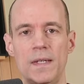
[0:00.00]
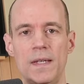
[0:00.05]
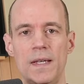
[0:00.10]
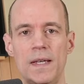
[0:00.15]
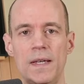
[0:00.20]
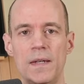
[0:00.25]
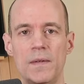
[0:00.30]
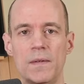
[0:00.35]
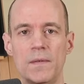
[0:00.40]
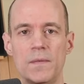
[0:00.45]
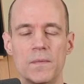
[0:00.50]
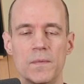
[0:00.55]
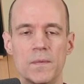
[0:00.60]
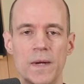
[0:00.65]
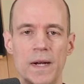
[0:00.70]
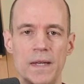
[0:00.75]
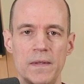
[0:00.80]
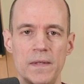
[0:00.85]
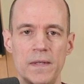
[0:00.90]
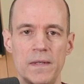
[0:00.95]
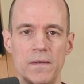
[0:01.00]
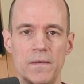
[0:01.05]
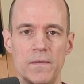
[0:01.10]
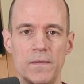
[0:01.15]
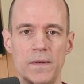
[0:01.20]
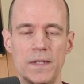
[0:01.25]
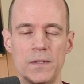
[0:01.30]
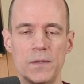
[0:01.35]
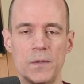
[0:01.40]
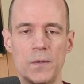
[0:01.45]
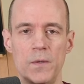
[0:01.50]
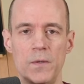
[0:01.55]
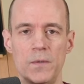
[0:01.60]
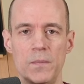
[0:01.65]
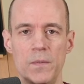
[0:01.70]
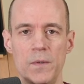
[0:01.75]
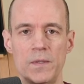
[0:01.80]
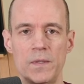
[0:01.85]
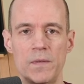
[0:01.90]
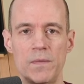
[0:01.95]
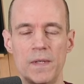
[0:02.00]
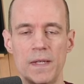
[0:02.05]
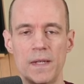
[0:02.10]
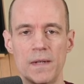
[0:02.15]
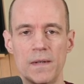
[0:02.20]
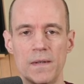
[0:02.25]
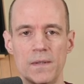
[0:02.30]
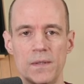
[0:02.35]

and where I live, it's cold most of the year,